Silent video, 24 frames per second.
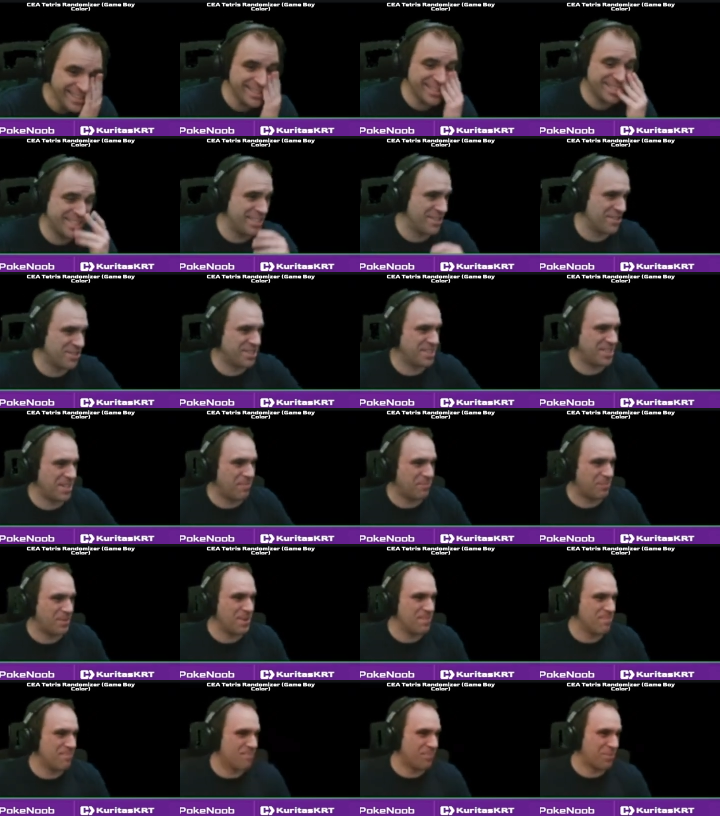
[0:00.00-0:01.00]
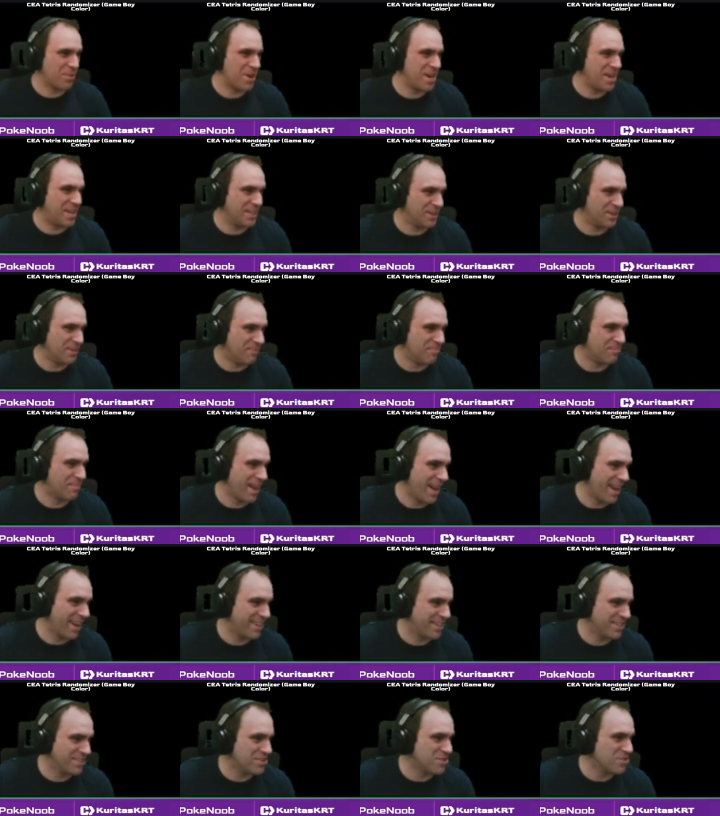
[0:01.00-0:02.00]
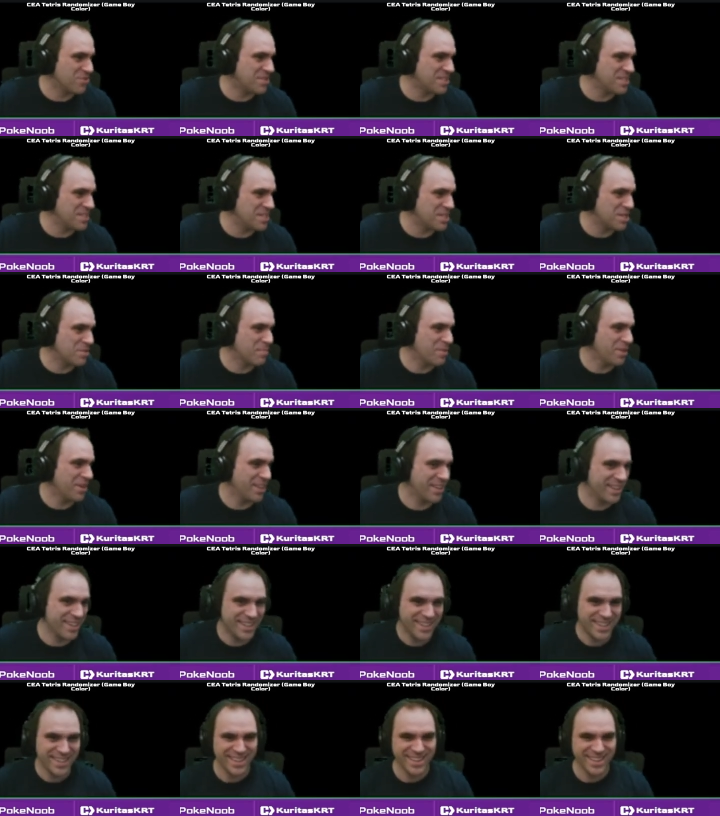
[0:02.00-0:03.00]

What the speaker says: Is there something break in the back because you're T-spinning?